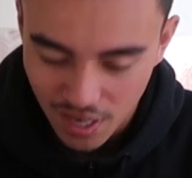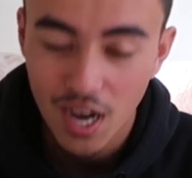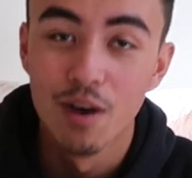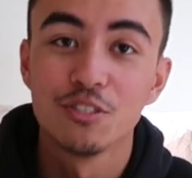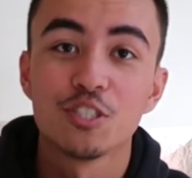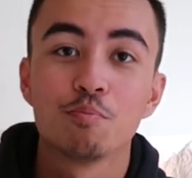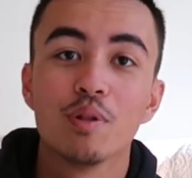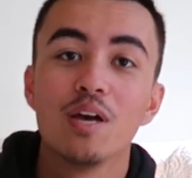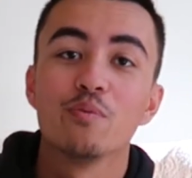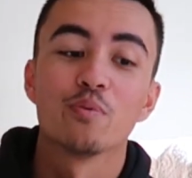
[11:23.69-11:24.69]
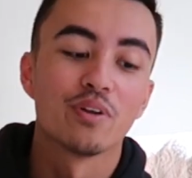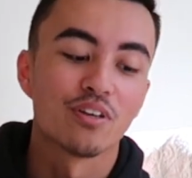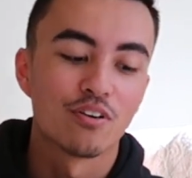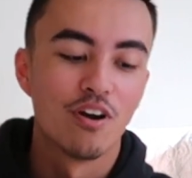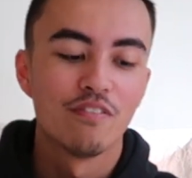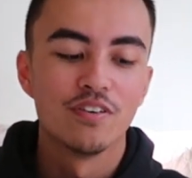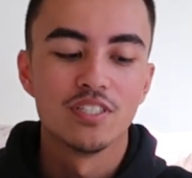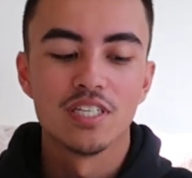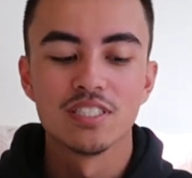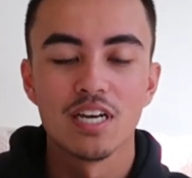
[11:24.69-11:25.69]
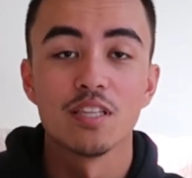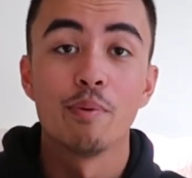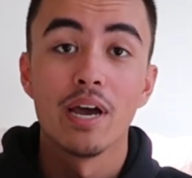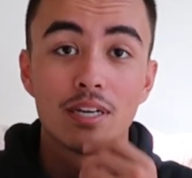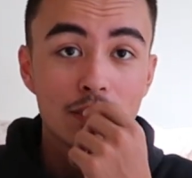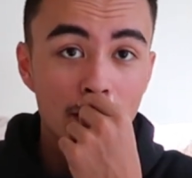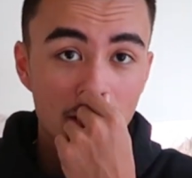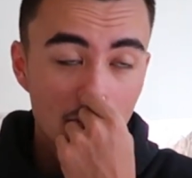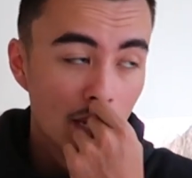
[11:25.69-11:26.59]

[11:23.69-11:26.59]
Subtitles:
I was just playing with one of the crawfish inside the packaging,